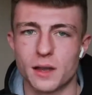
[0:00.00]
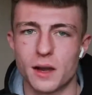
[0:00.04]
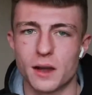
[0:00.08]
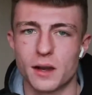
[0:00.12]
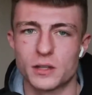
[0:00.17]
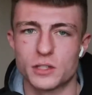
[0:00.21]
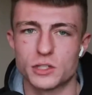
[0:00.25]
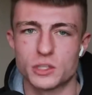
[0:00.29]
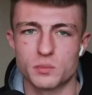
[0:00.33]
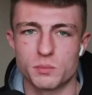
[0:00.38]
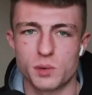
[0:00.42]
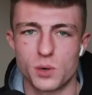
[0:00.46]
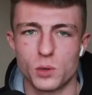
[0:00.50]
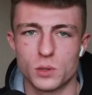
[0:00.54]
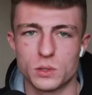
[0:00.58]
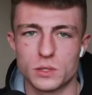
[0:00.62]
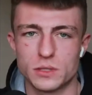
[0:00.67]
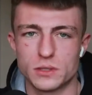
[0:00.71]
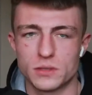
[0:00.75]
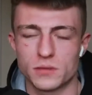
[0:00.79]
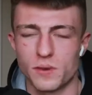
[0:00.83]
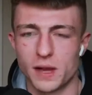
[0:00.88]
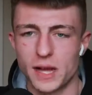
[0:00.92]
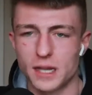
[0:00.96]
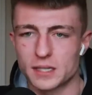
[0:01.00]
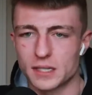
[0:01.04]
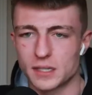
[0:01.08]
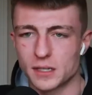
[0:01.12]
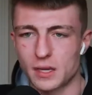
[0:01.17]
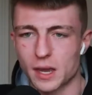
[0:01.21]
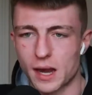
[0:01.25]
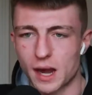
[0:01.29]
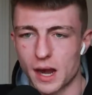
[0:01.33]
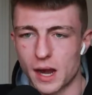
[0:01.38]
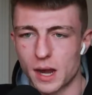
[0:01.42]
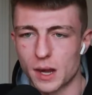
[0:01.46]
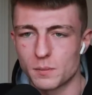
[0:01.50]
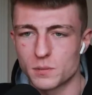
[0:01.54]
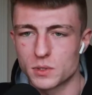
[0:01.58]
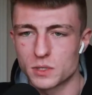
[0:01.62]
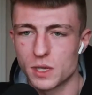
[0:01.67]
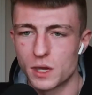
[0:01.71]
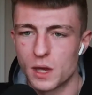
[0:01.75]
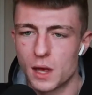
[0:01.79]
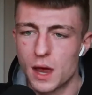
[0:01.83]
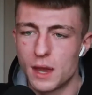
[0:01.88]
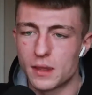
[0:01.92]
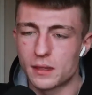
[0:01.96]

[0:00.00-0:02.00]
knowledge of proteins, fats and carbs.